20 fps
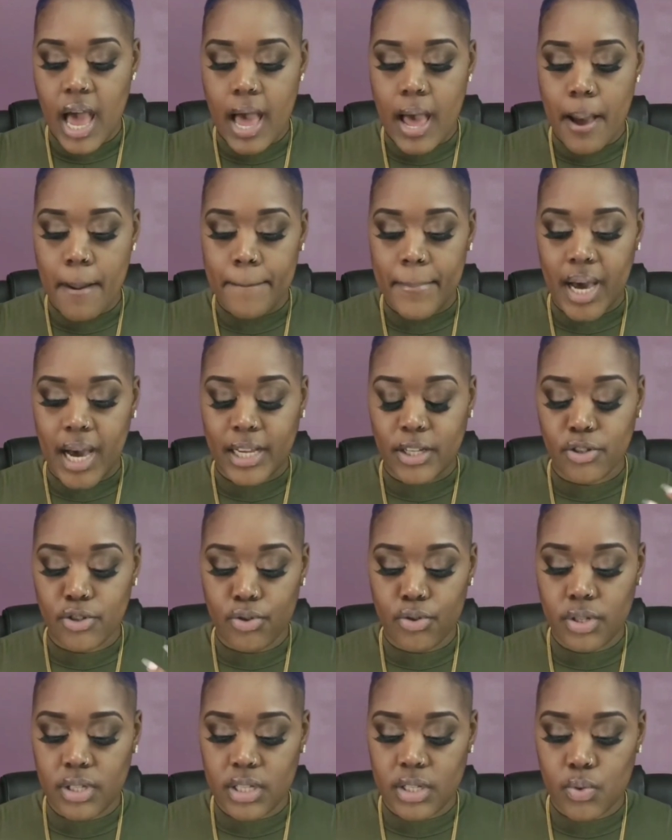I
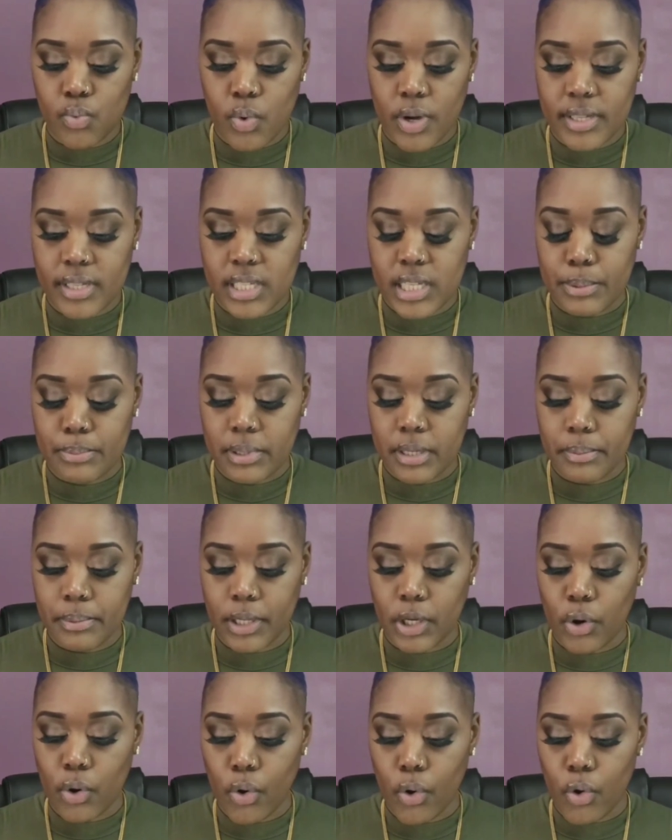used this one simply
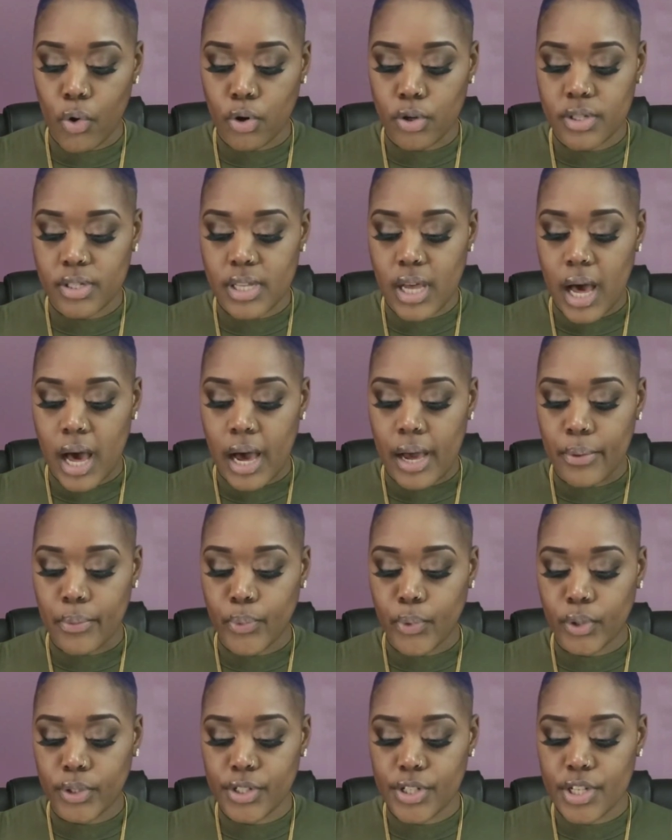because I
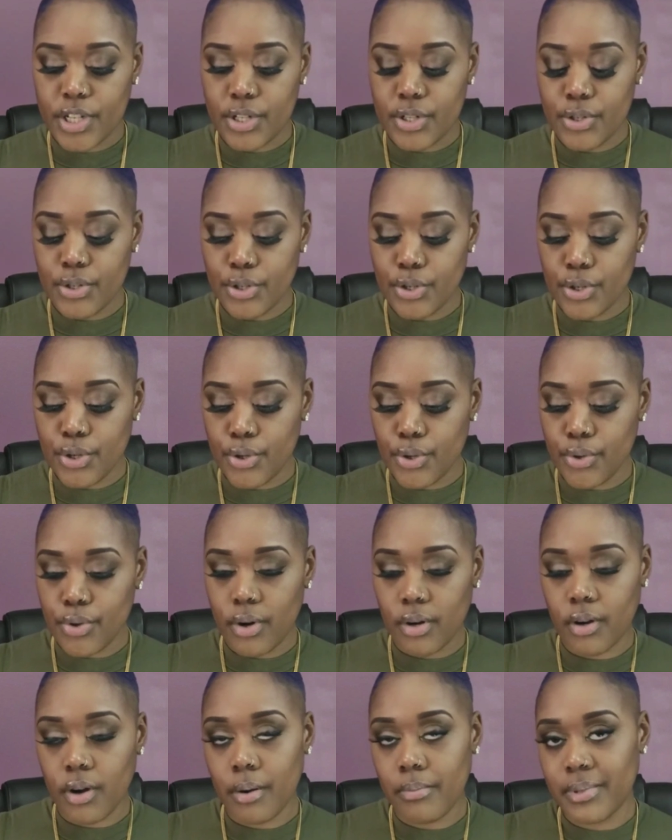wanted to
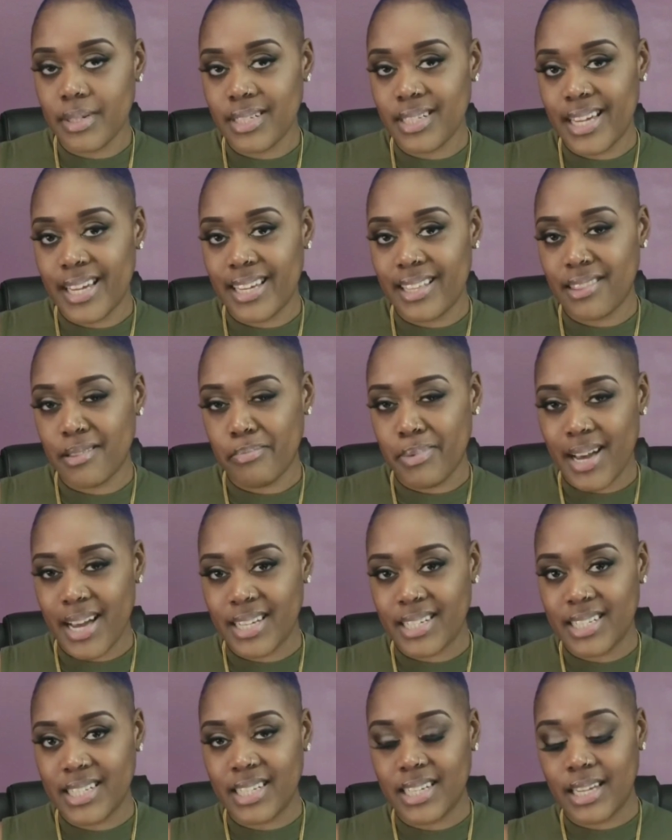accommodate the
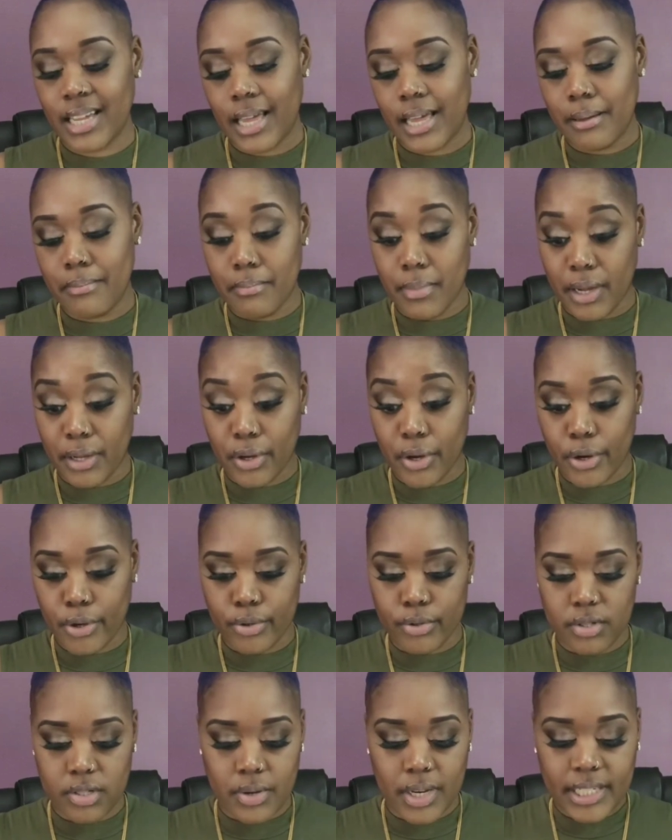padding in my
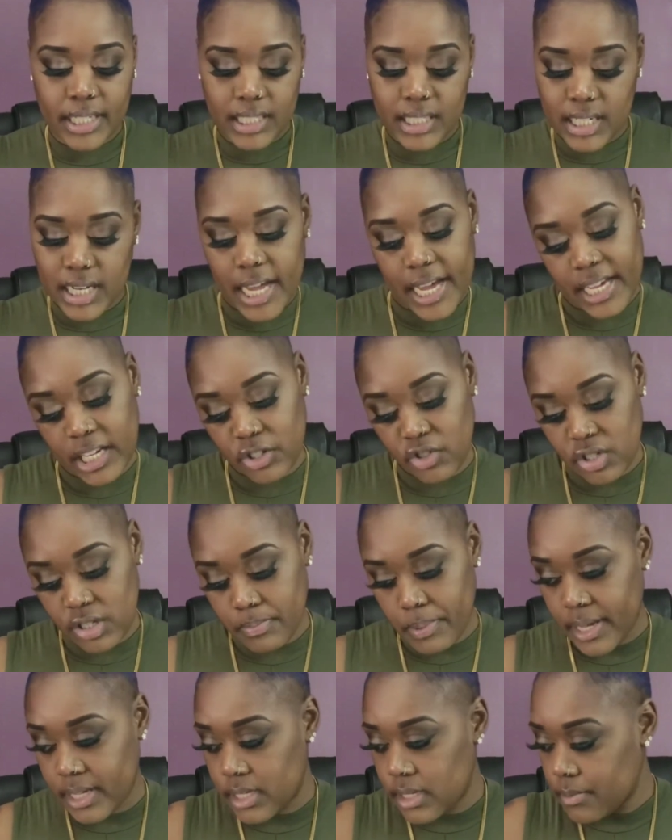coat. So I needed that extra
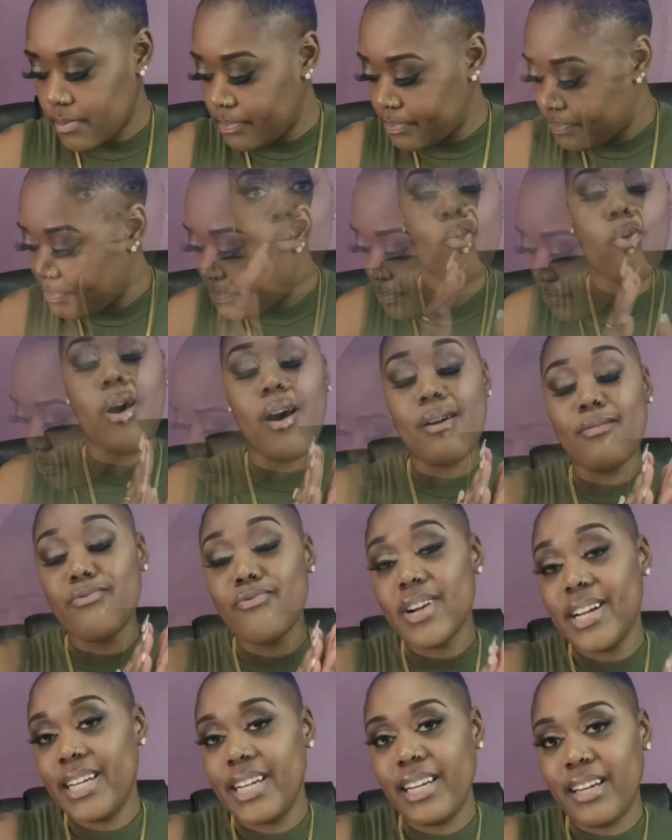space. What I
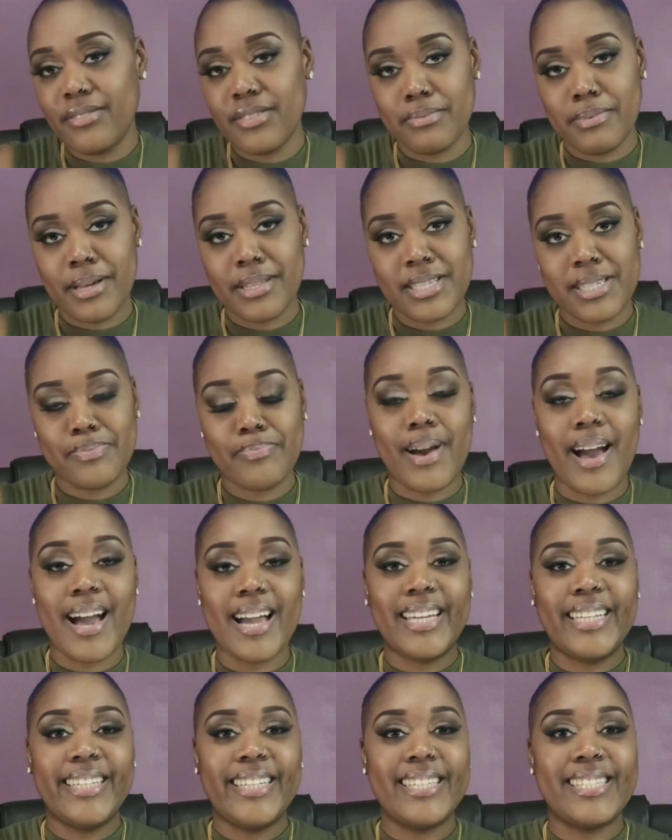really loved about this
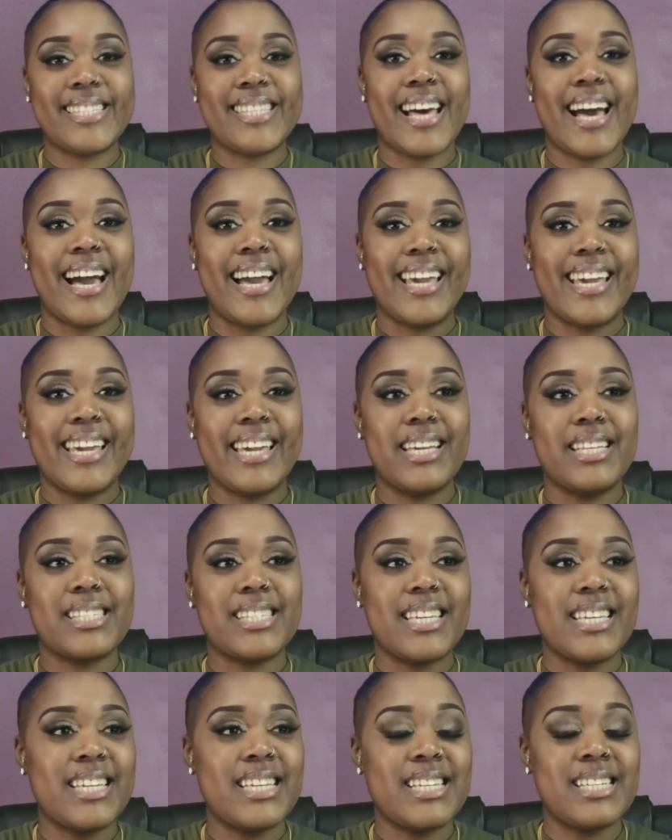pattern is that it
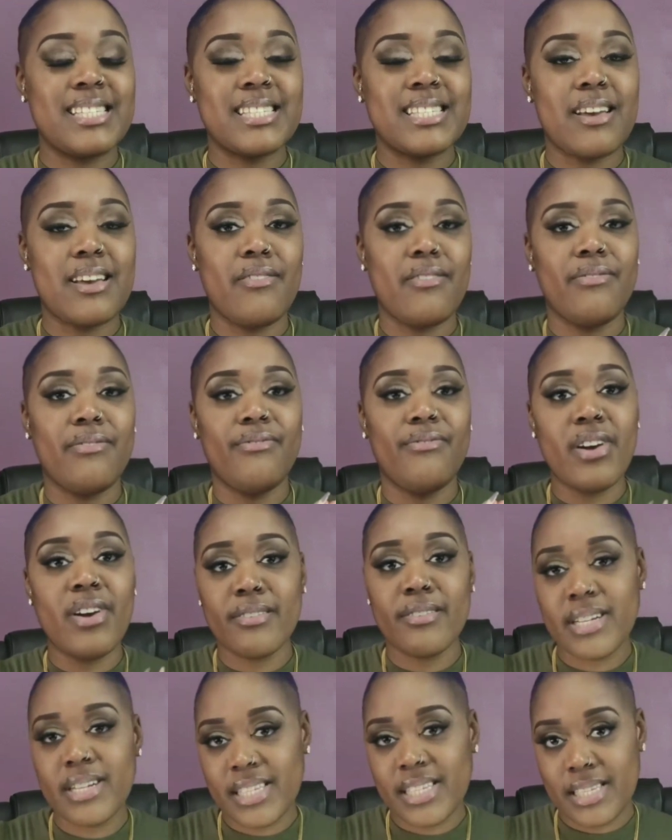is
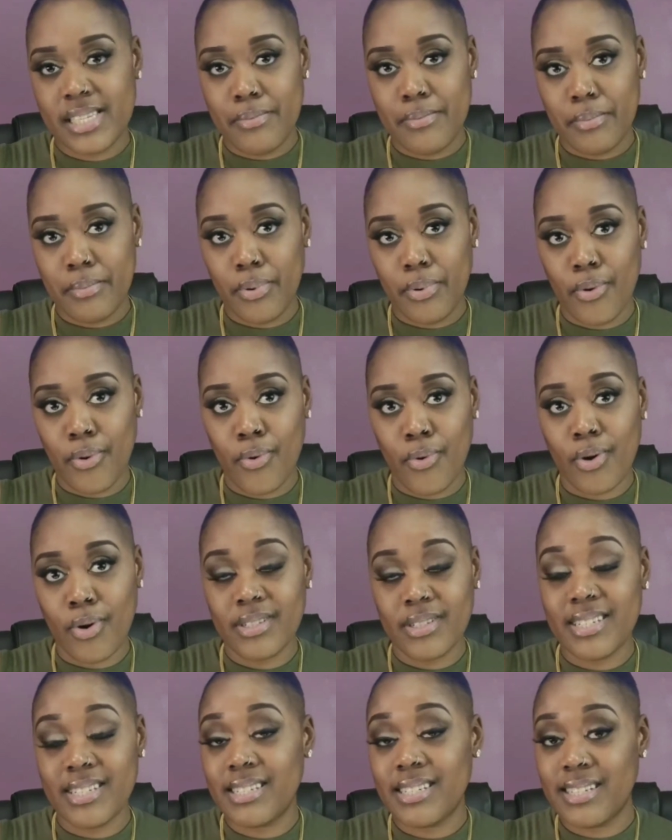very simple
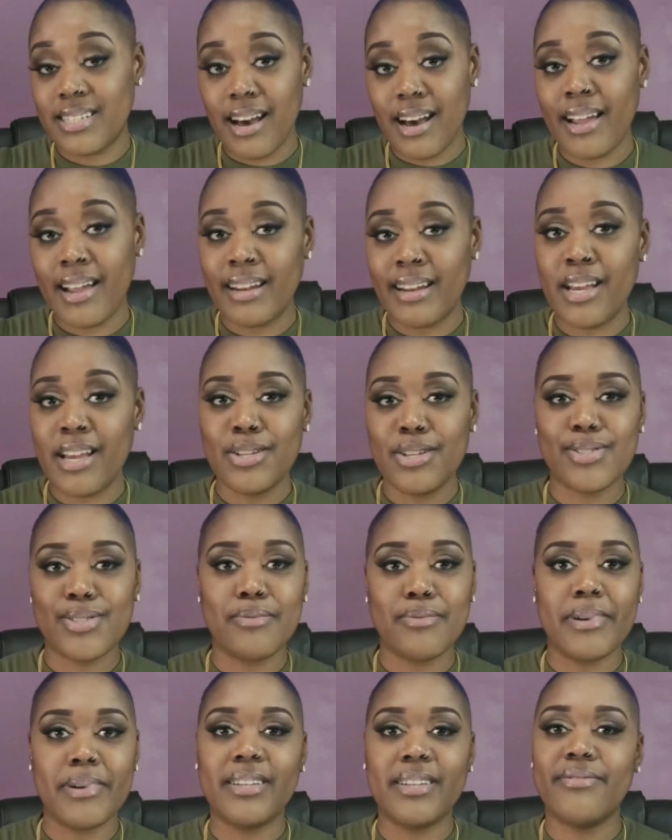design, so it
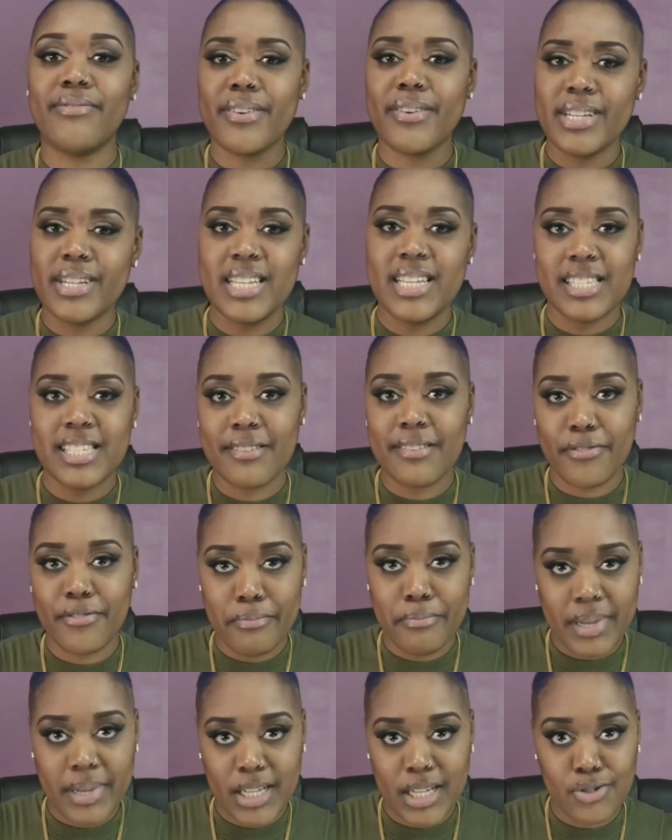made it very easy for
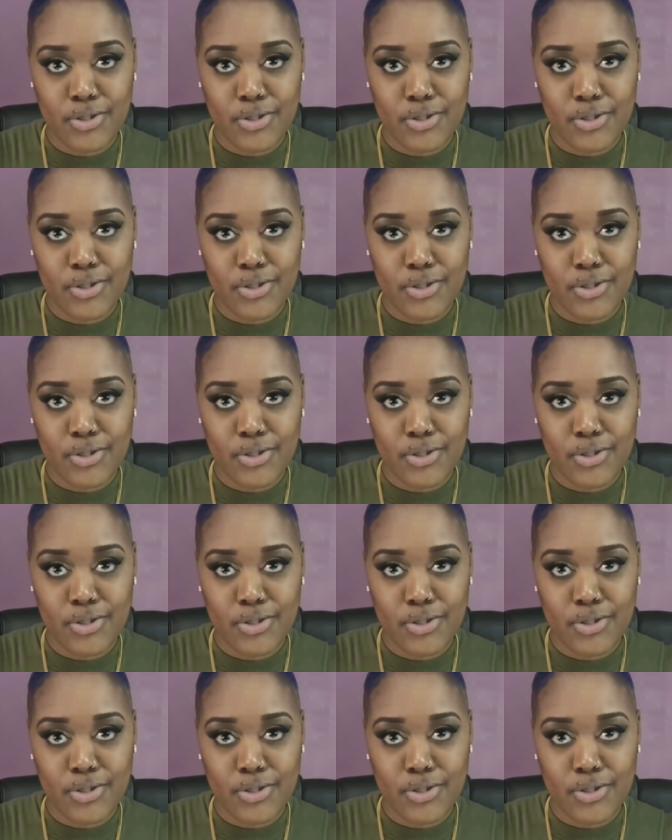me